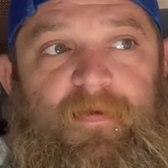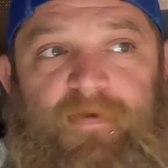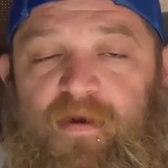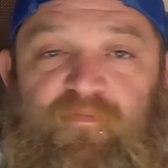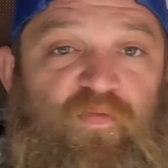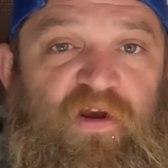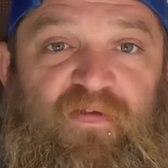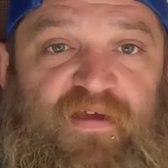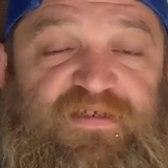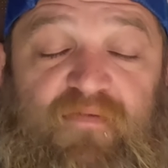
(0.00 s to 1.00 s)
Not everybody
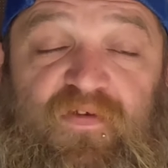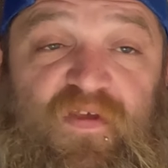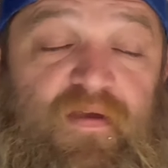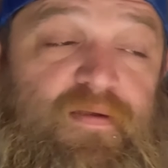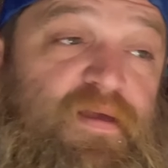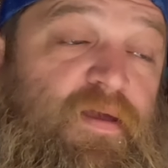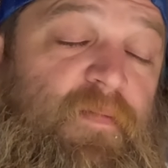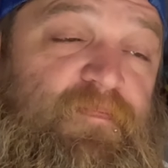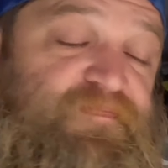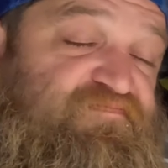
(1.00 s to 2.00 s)
likes everything.
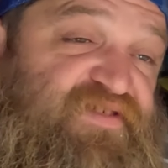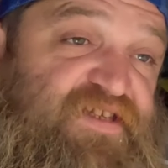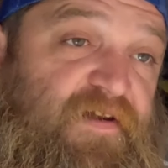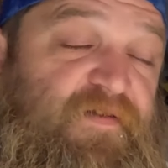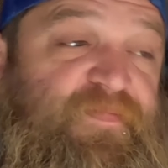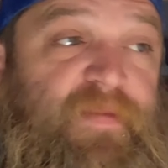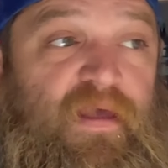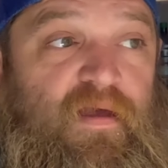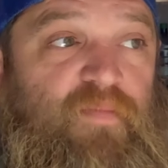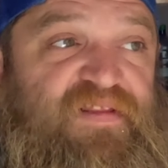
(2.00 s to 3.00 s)
So,
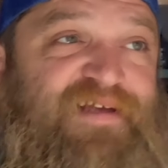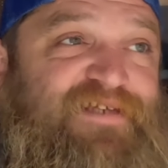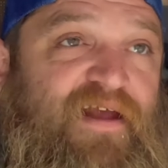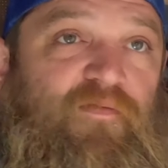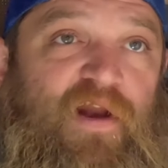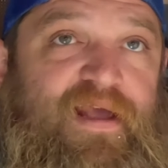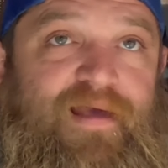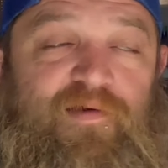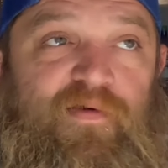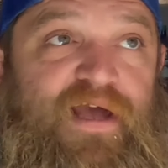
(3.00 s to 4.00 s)
but that's kind of what I
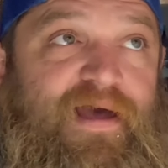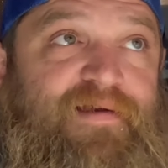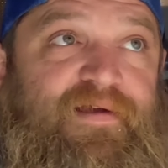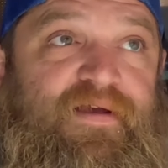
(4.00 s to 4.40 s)
got going on.